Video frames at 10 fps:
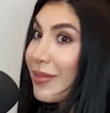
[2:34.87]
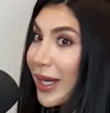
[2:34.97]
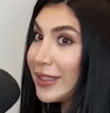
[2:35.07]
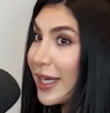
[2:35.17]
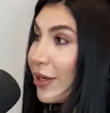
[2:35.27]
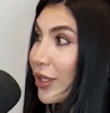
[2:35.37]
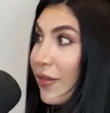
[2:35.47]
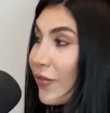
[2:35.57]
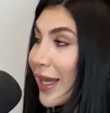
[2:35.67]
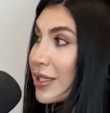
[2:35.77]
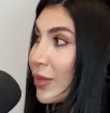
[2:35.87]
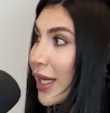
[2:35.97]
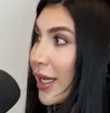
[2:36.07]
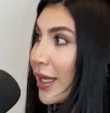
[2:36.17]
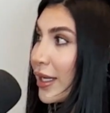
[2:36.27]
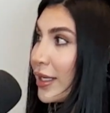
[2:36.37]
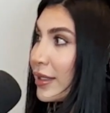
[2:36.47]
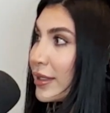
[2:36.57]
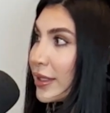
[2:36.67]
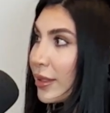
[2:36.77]
my down. It affects my
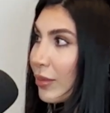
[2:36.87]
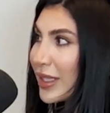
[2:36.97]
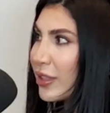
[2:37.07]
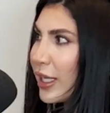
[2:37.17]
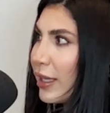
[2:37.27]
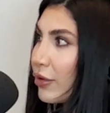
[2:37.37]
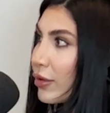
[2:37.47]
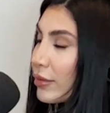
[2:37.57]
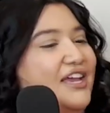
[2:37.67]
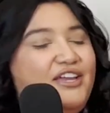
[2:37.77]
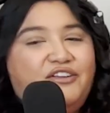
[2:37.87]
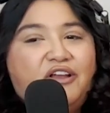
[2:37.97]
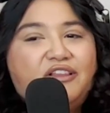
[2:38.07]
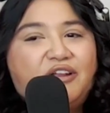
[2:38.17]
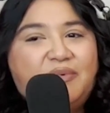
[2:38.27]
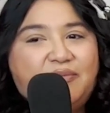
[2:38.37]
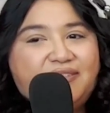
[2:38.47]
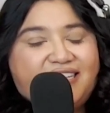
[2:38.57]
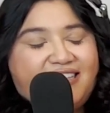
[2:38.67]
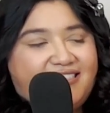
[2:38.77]
mental health. You know, a lot of people
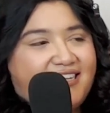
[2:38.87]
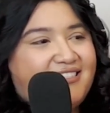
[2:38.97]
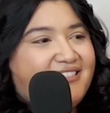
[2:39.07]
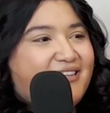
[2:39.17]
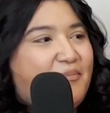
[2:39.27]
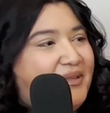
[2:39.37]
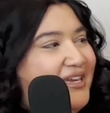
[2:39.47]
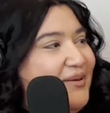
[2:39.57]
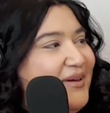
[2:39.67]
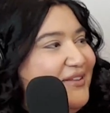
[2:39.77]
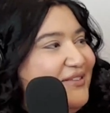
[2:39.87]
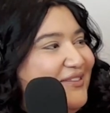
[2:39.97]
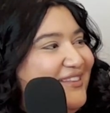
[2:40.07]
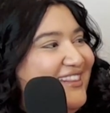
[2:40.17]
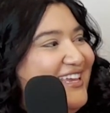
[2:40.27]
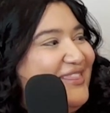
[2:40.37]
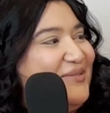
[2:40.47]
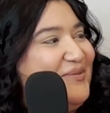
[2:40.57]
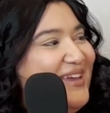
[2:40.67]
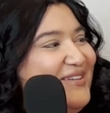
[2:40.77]
say that Texans complain about the
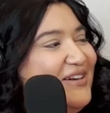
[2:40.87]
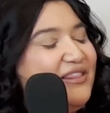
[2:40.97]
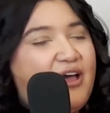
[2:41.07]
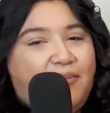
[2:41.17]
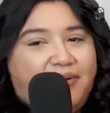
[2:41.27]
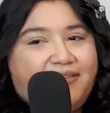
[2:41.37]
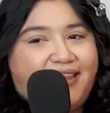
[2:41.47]
weather a lot, but